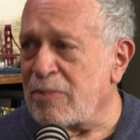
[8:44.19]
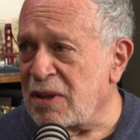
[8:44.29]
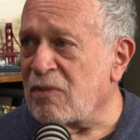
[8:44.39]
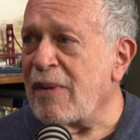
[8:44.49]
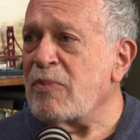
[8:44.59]
here,
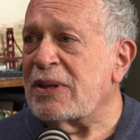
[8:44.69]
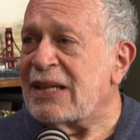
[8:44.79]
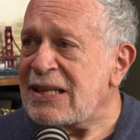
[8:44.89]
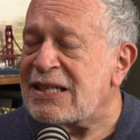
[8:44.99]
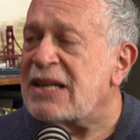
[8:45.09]
but remember,
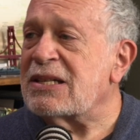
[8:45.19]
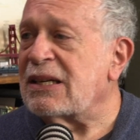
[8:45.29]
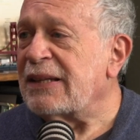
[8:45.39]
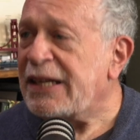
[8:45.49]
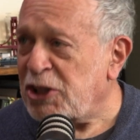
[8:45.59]
this is
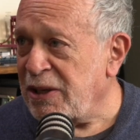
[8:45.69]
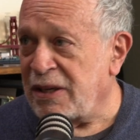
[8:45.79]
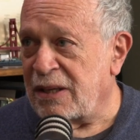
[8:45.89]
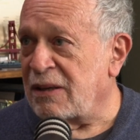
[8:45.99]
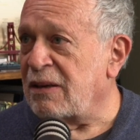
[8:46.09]
an election
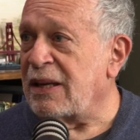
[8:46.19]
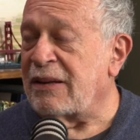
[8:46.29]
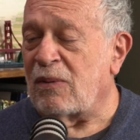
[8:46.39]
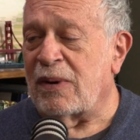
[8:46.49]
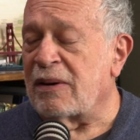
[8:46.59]
year
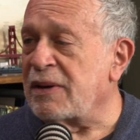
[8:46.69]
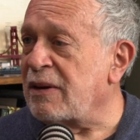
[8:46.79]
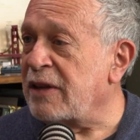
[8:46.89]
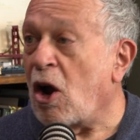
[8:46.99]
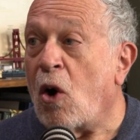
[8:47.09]
that where
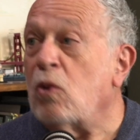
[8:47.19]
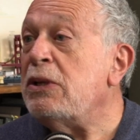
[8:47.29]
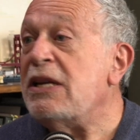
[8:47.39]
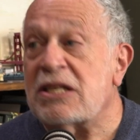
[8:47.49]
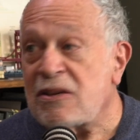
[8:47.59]
they're the
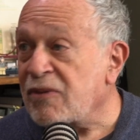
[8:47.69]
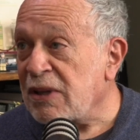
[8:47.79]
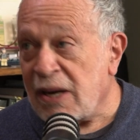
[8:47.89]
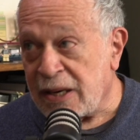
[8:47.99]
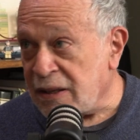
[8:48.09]
only silver
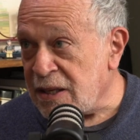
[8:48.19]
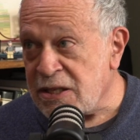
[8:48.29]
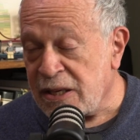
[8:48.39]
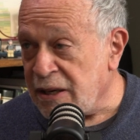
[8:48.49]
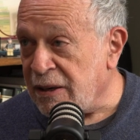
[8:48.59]
lining
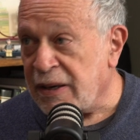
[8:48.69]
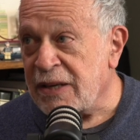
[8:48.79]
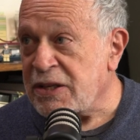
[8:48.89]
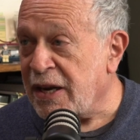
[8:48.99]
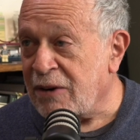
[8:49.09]
this year
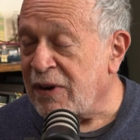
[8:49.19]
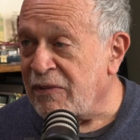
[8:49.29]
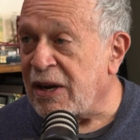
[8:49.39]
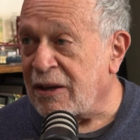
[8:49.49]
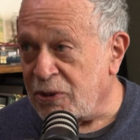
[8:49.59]
is getting rid
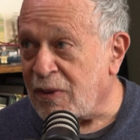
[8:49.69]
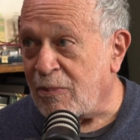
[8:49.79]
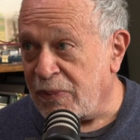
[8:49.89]
of Donald Trump.